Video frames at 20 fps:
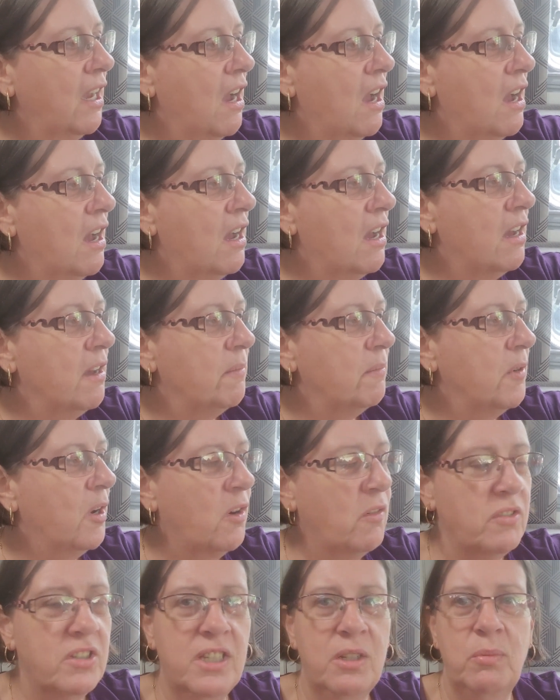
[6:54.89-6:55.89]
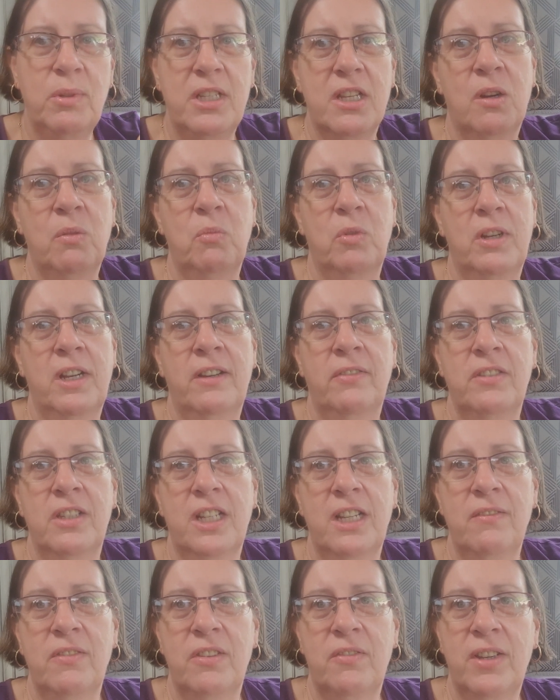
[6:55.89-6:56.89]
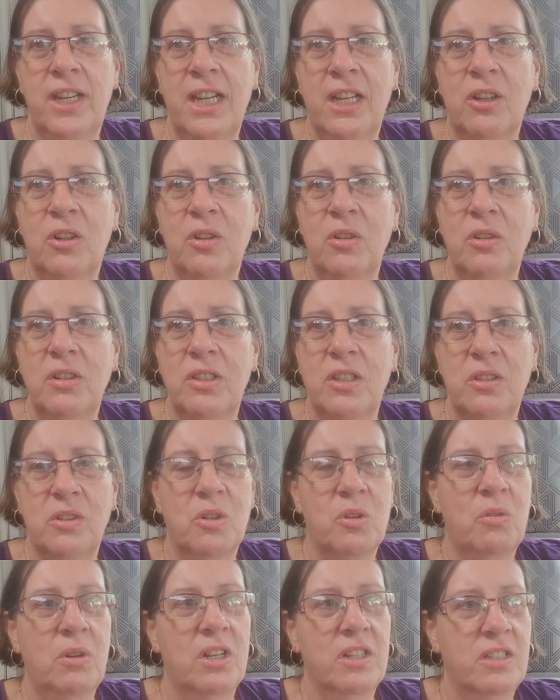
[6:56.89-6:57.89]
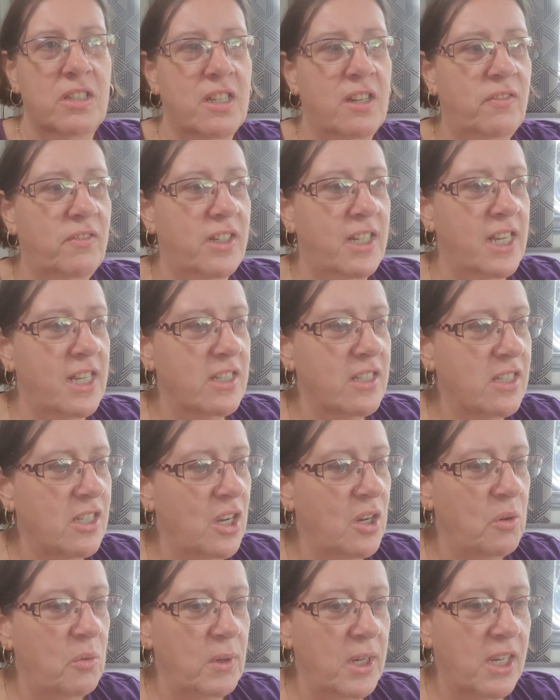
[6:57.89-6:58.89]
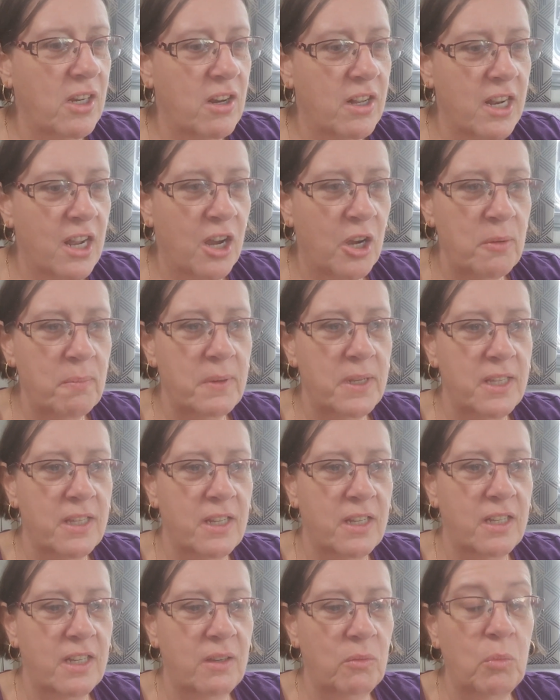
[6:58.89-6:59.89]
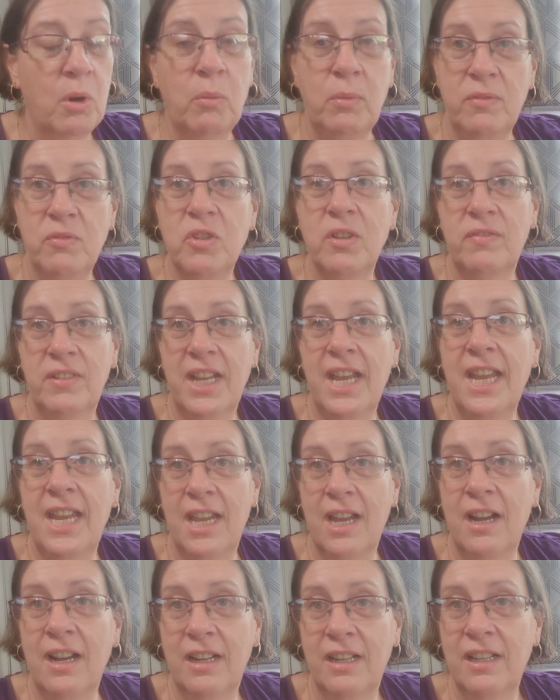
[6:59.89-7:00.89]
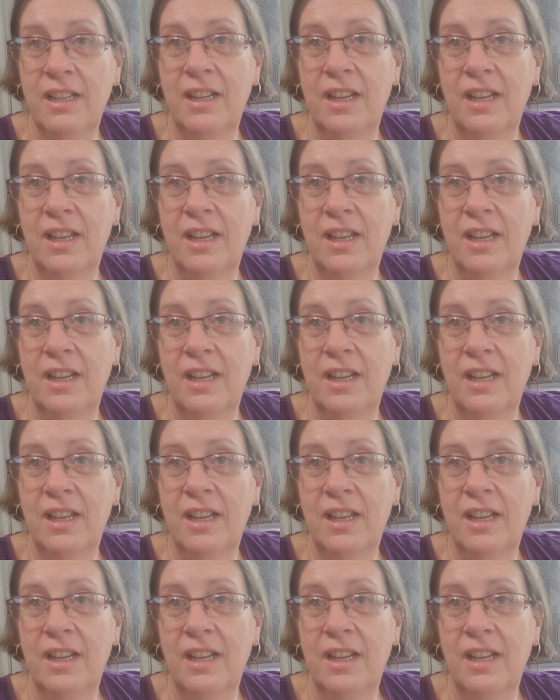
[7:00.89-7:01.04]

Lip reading: Obviously we don't want to have to leave the vehicle because it's got all our stuff in it, so we're kind of hoping that, well, we've driven it here